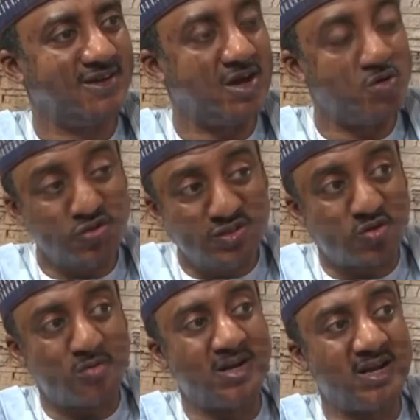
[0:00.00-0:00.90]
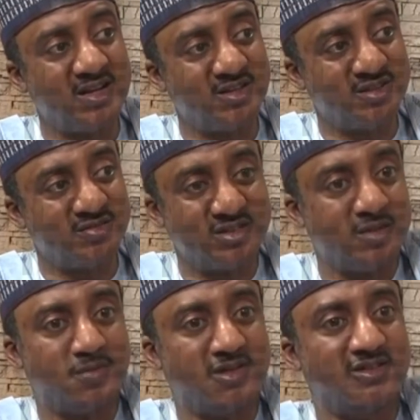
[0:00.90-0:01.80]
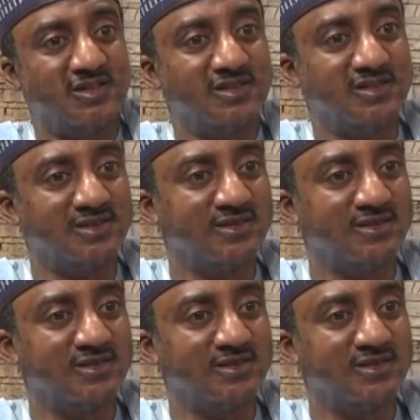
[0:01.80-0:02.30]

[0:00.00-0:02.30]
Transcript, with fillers: And who is the commander in chief? Is the president.